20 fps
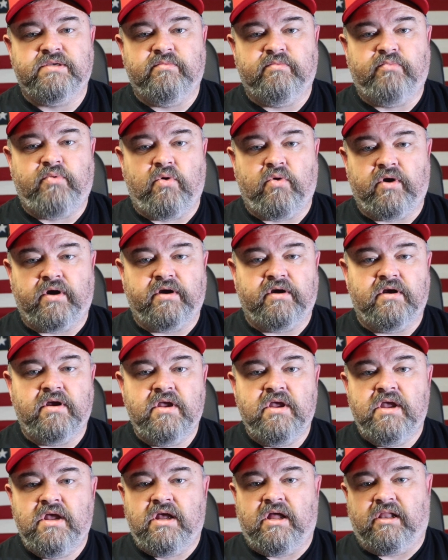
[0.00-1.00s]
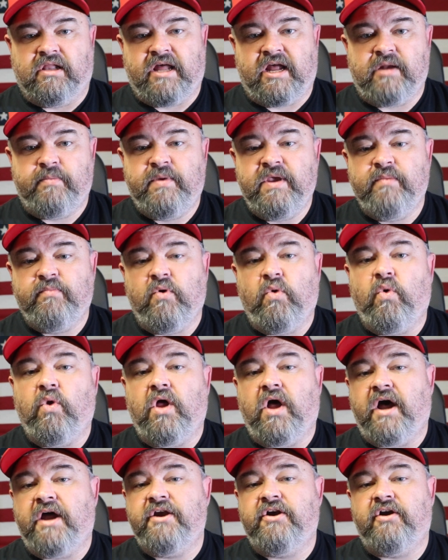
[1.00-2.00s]
important. A lot of people
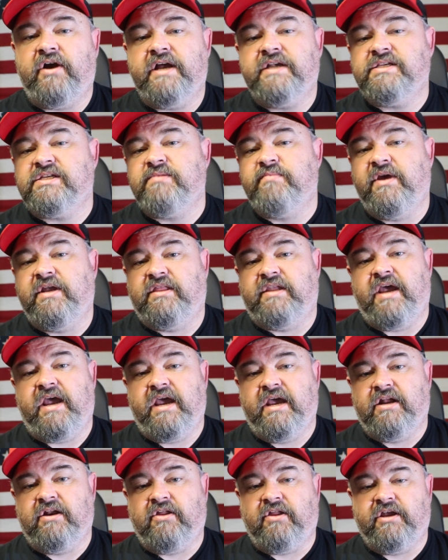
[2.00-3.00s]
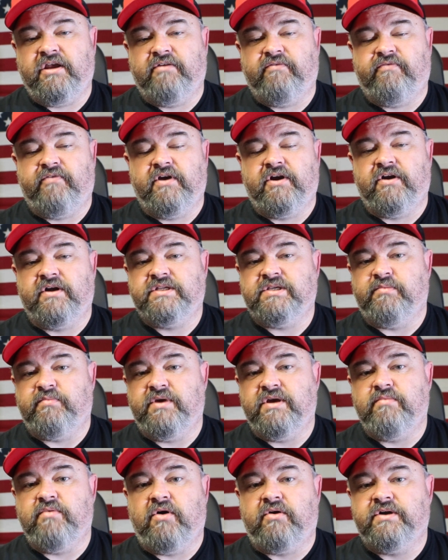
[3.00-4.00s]
will underestimate that handling and figure it's a
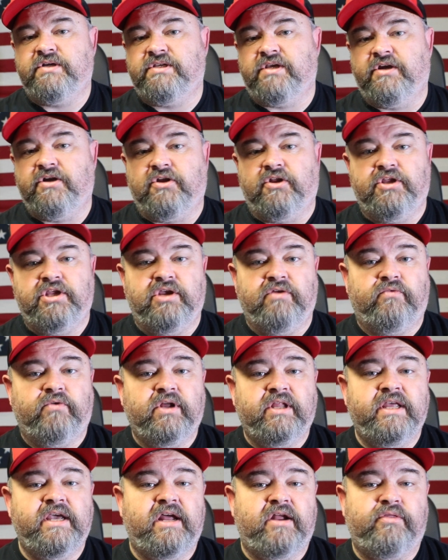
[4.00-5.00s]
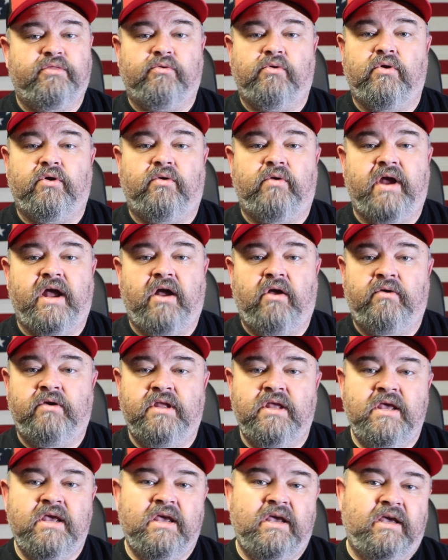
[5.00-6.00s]
big motorcycle and you really got to throw it around.
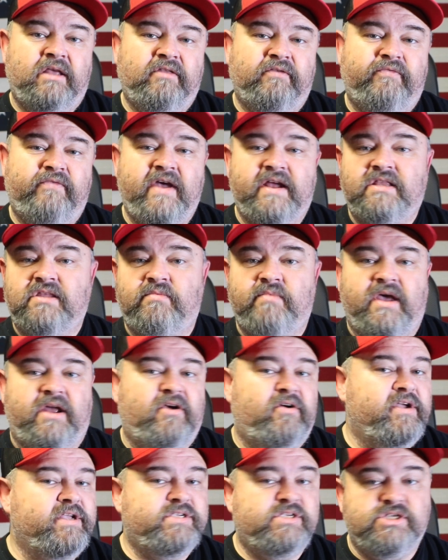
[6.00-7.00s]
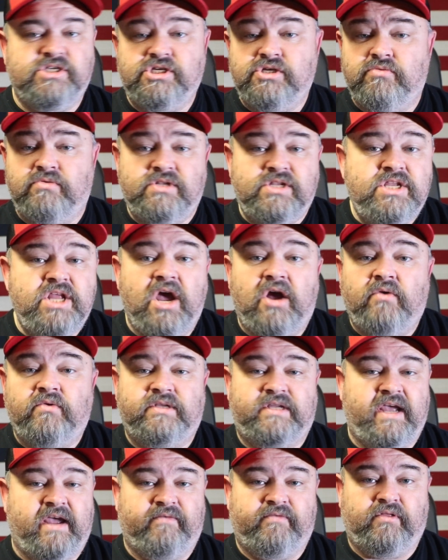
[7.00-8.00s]
And the fact of the matter is you
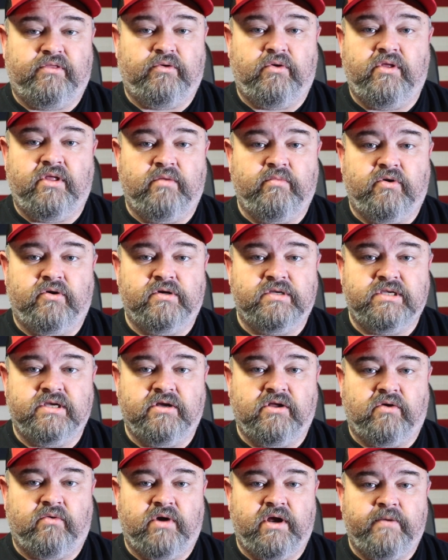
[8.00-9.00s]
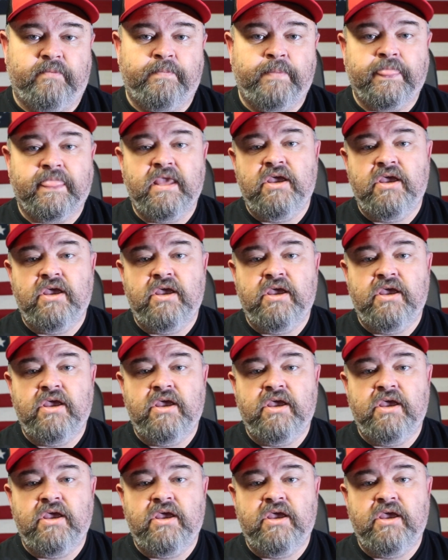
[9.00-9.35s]
don't have to throw that motorcycle around.